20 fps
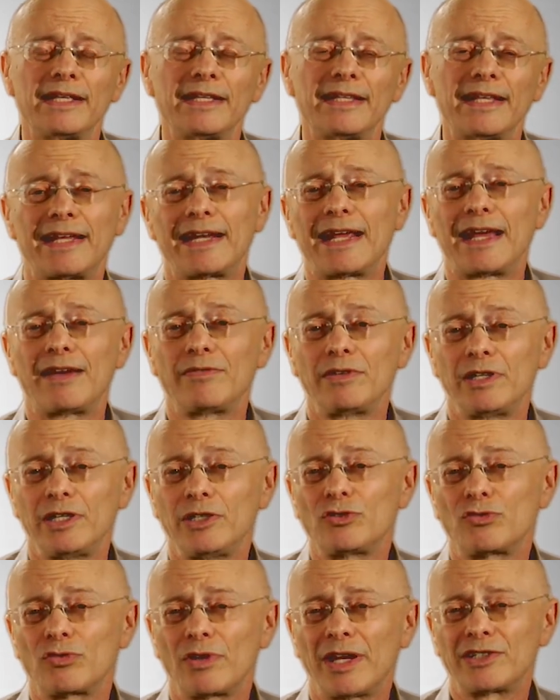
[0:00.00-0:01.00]
that have an
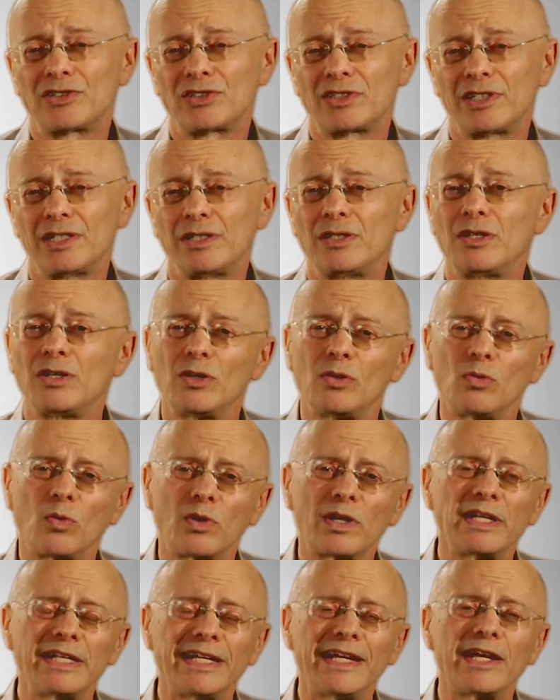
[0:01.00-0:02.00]
interest in
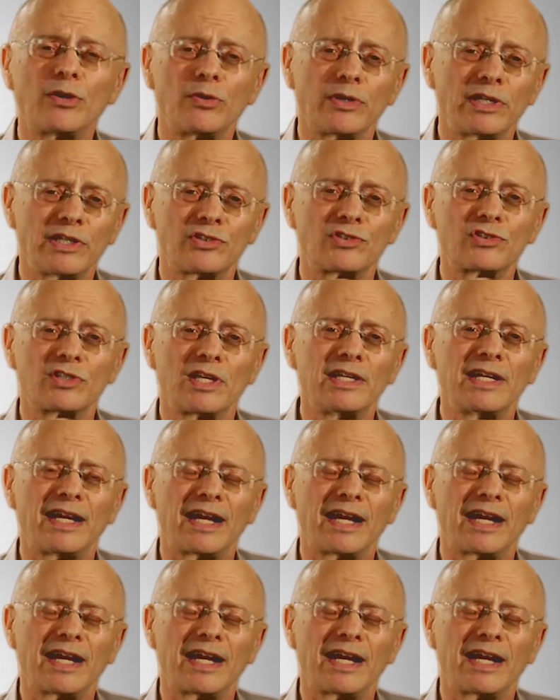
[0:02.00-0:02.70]
one of the areas.